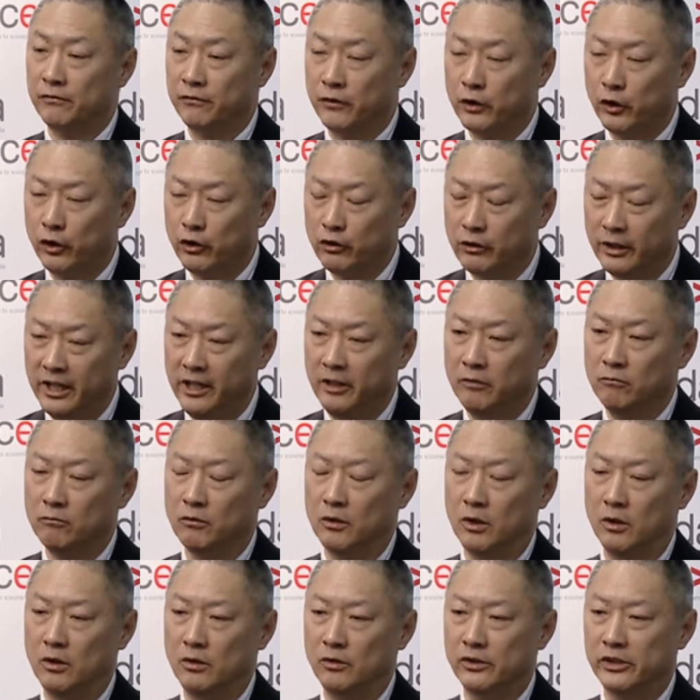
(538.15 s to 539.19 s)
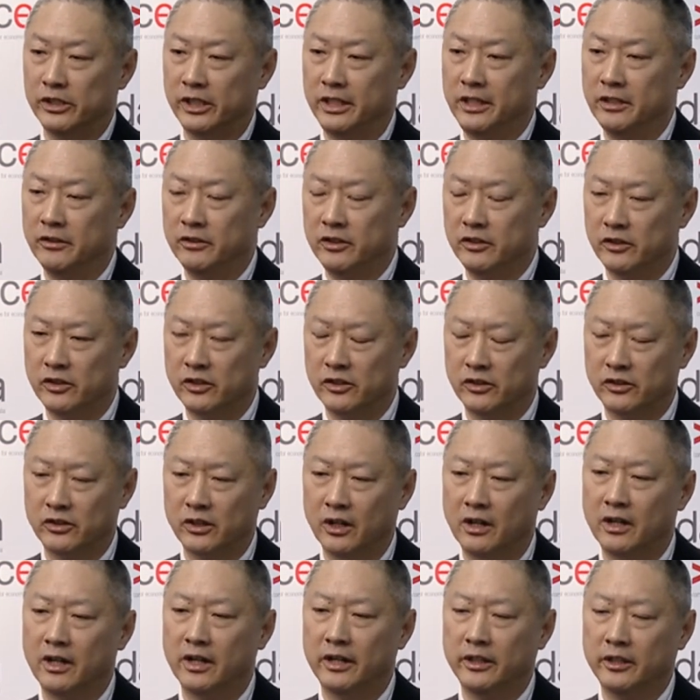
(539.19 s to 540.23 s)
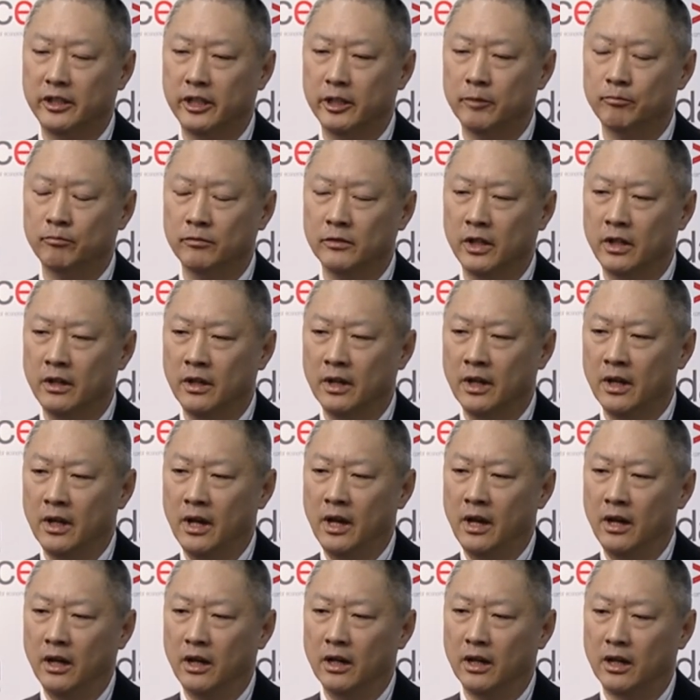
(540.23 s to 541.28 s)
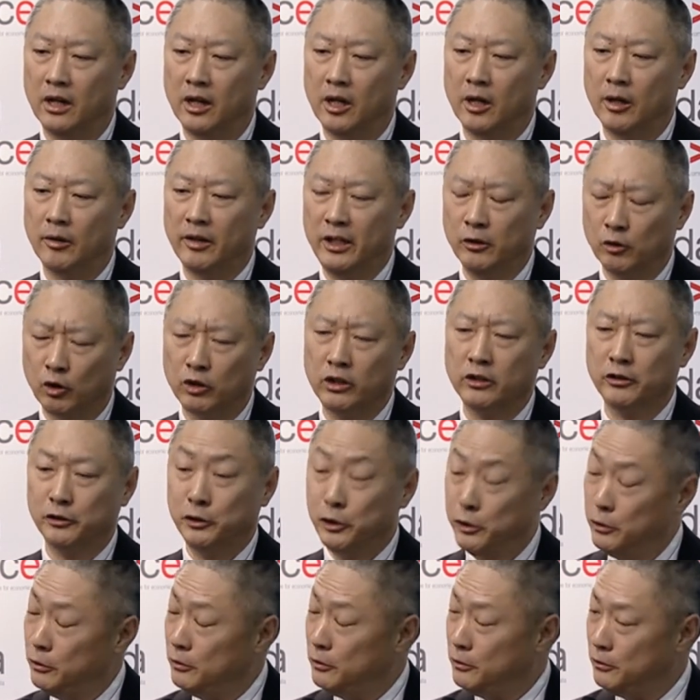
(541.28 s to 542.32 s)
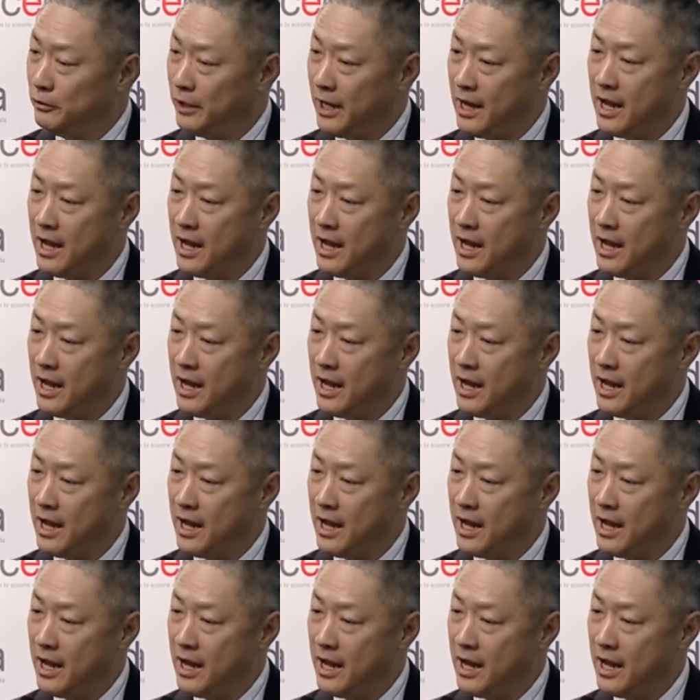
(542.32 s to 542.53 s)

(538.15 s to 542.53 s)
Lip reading: further inroads into society. In order to do